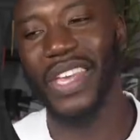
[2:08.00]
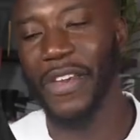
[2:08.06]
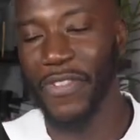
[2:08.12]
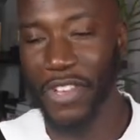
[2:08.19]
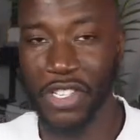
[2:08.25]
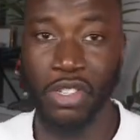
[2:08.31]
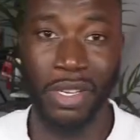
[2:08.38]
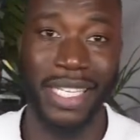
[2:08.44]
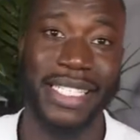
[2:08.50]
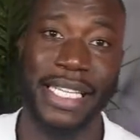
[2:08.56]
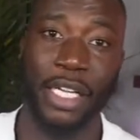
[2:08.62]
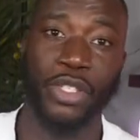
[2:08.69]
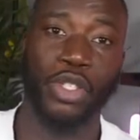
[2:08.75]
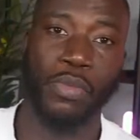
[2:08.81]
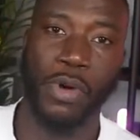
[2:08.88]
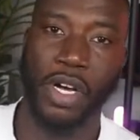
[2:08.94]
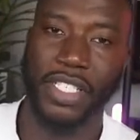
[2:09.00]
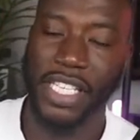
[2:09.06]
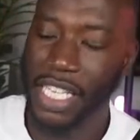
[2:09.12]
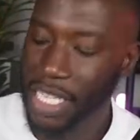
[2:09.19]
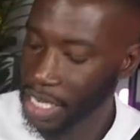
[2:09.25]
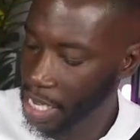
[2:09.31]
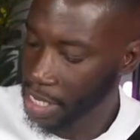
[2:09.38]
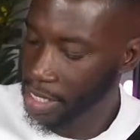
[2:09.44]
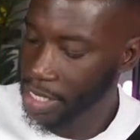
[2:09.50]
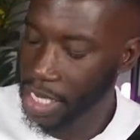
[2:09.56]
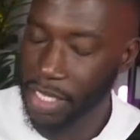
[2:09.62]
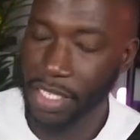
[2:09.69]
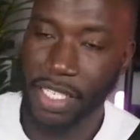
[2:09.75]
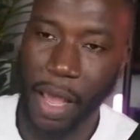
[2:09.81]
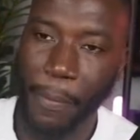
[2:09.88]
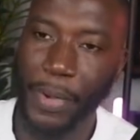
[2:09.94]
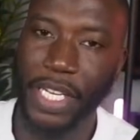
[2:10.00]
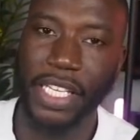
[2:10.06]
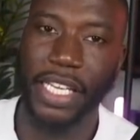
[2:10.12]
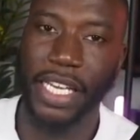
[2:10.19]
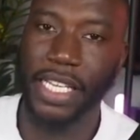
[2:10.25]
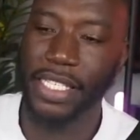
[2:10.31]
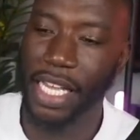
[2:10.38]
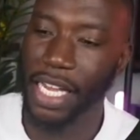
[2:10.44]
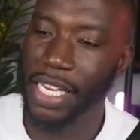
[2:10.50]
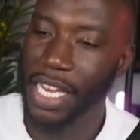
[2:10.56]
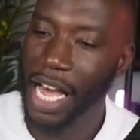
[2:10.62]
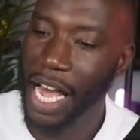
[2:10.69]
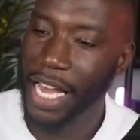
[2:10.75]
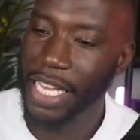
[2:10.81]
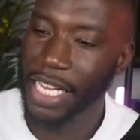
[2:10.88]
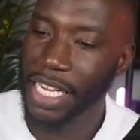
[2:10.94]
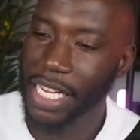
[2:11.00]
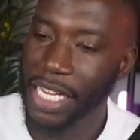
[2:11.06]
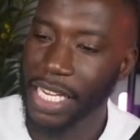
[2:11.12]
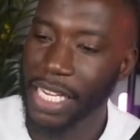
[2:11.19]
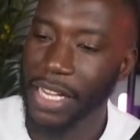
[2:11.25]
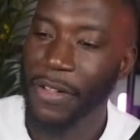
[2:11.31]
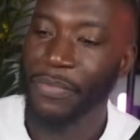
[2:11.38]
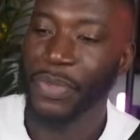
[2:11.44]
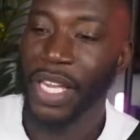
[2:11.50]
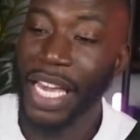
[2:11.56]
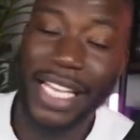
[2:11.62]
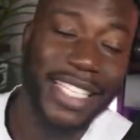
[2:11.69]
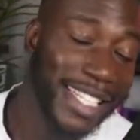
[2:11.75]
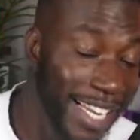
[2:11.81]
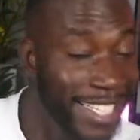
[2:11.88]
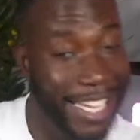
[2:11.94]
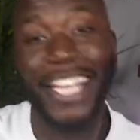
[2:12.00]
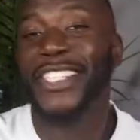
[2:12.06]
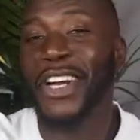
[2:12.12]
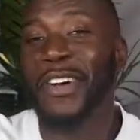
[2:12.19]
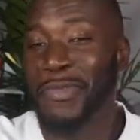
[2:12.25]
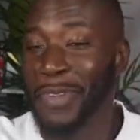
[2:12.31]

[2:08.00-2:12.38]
if it's not Lisandro Martinez, then somebody is a liar. It's Lisandro